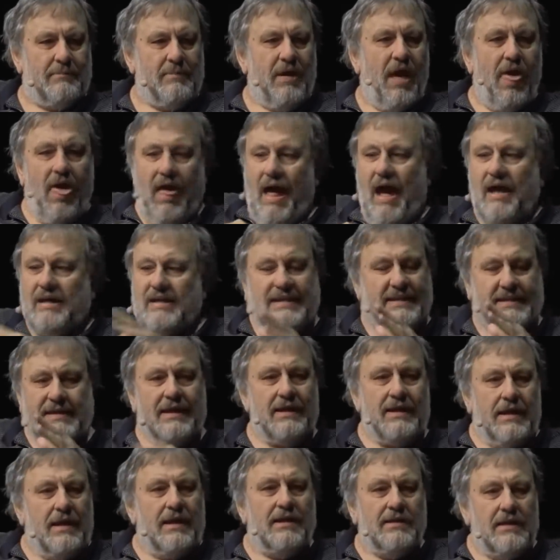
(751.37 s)
I see
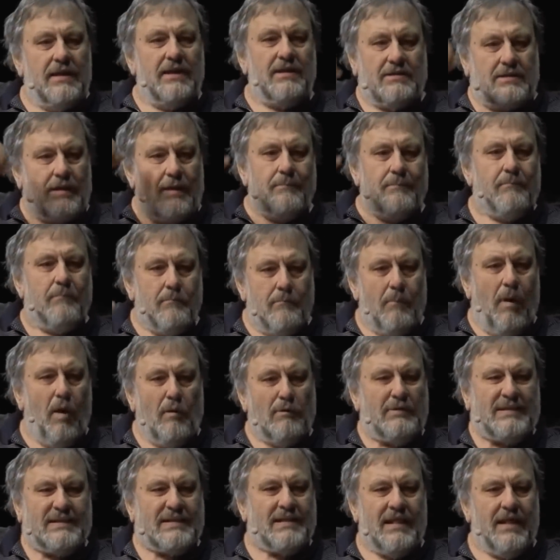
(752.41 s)
in it
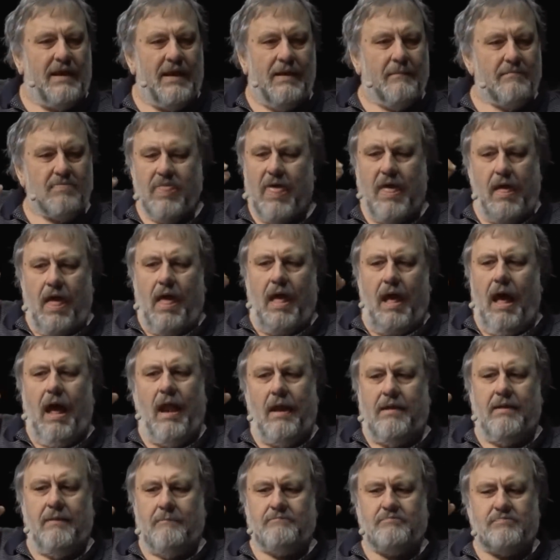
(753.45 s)
mostly
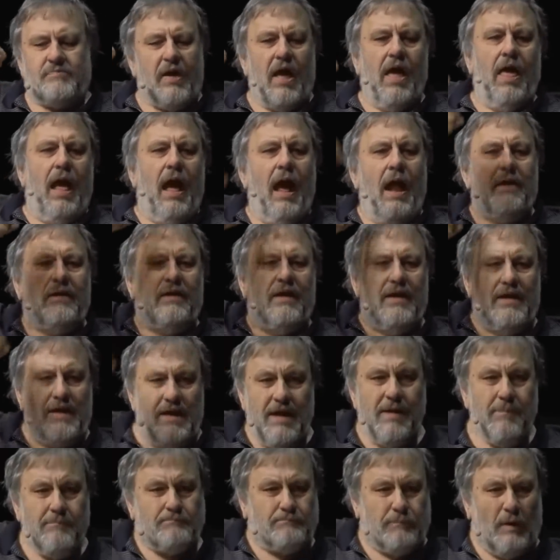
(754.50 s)
an
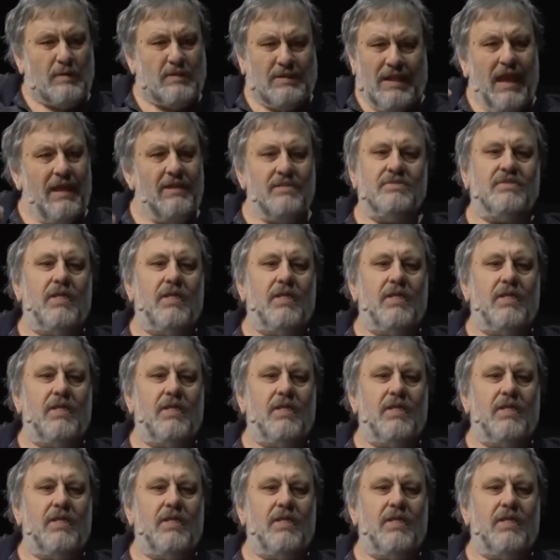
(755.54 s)
impotent,